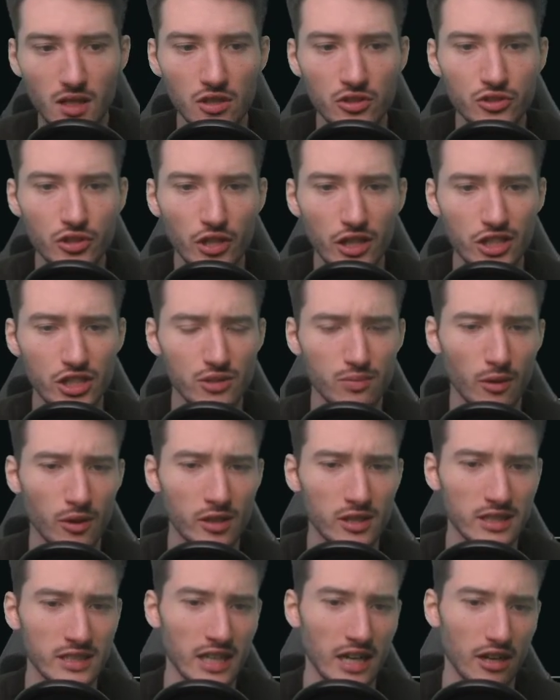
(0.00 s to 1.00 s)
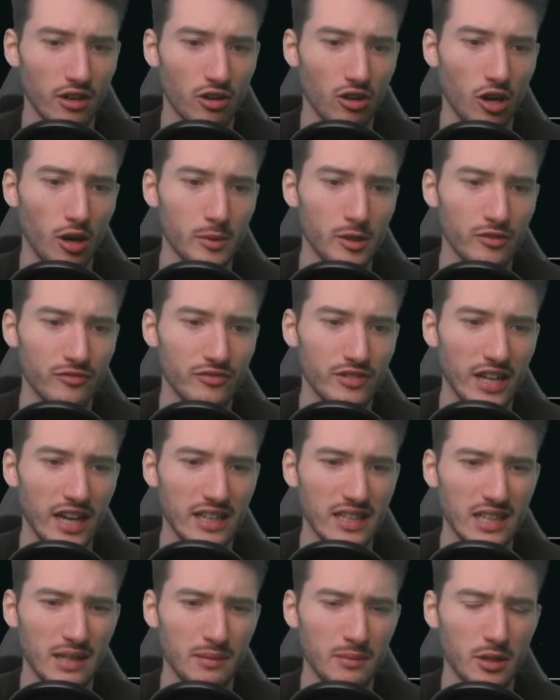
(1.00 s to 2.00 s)
So I just wanted another copy of that,
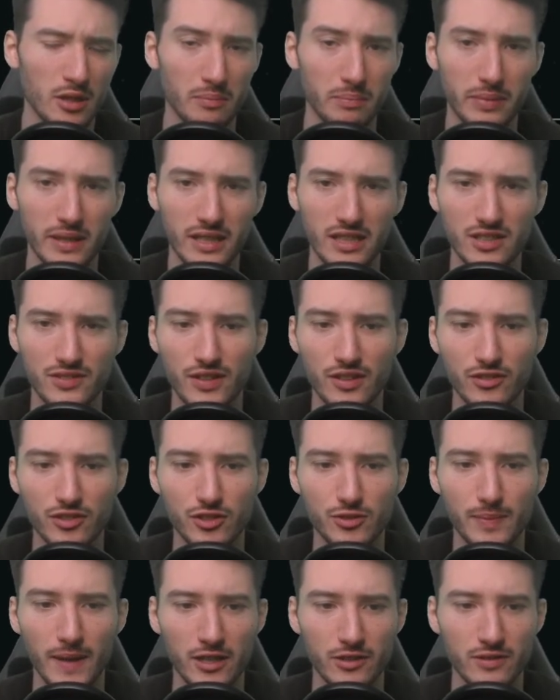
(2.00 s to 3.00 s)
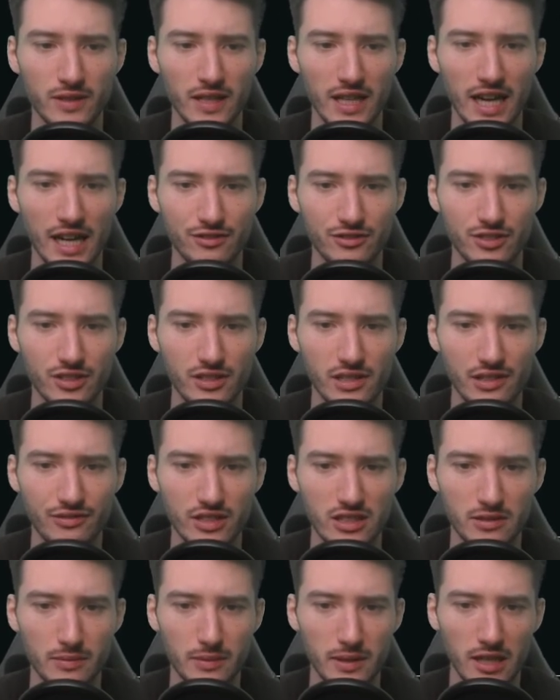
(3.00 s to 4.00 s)
and I'm not the biggest fan of Spectral Adversary. I
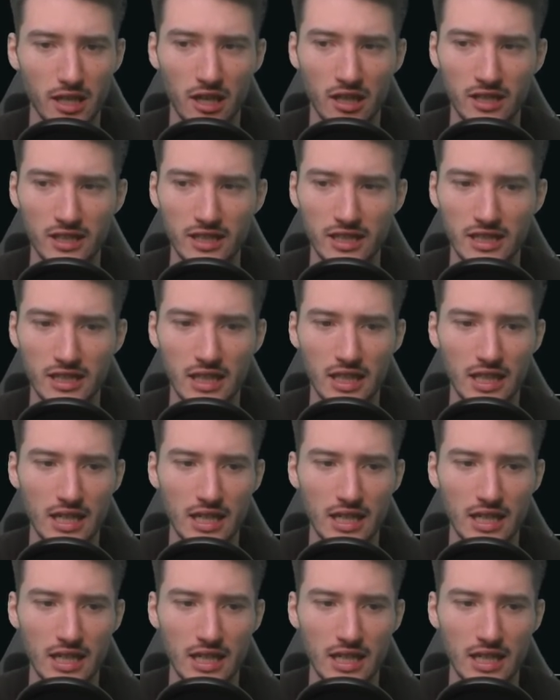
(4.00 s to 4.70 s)
think it's a bit clunky.